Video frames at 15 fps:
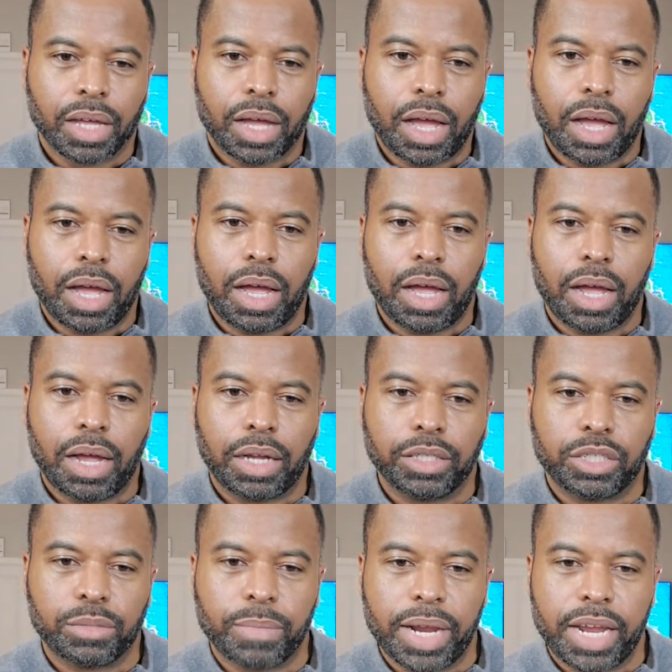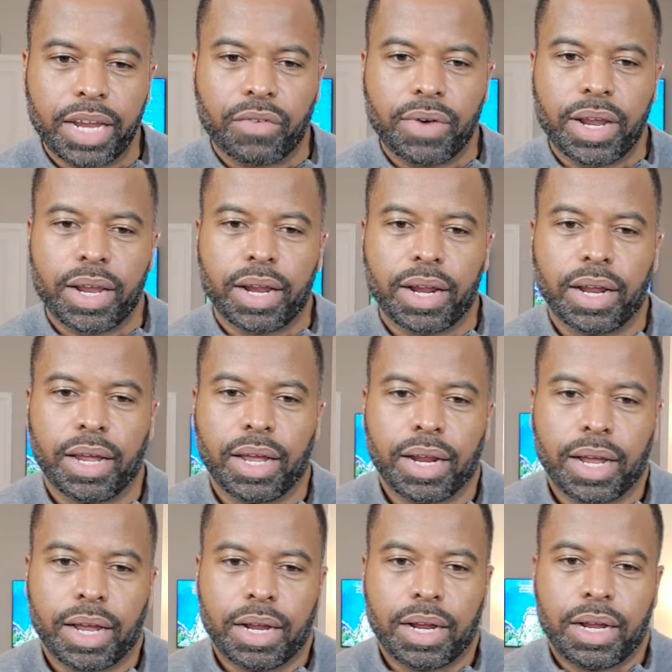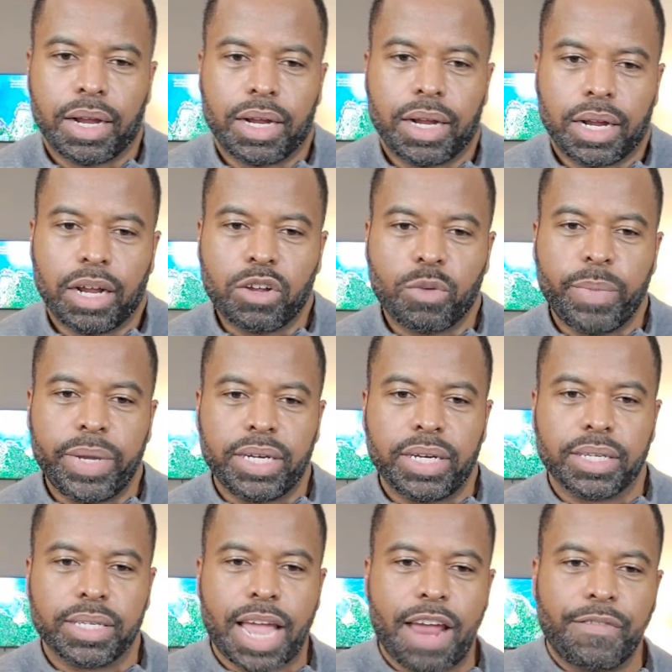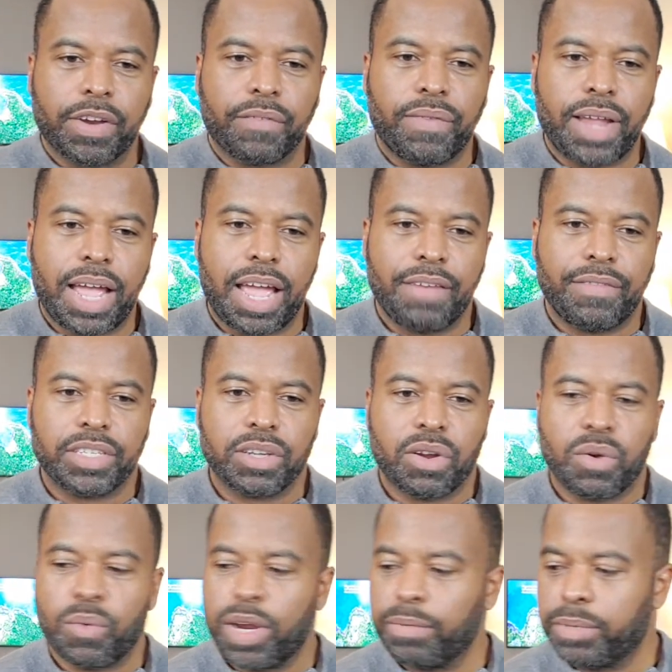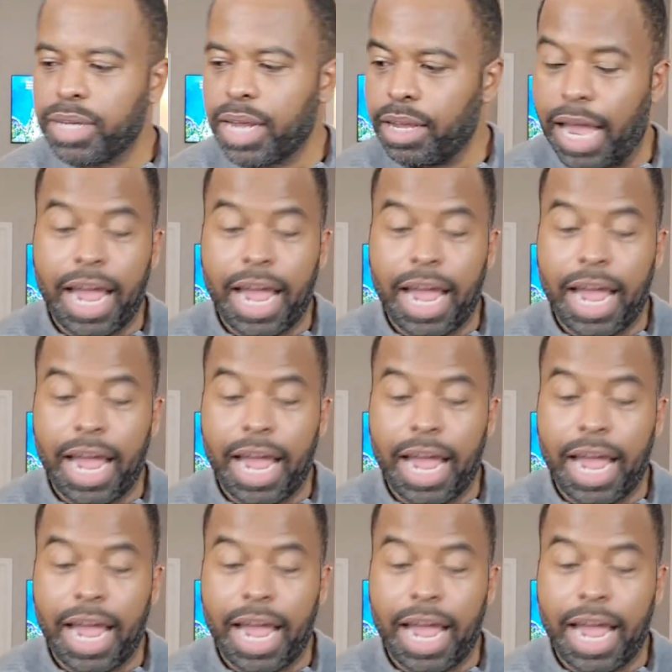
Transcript: Uh, Jermaine Green, Uncle B, does African Fly have its own website?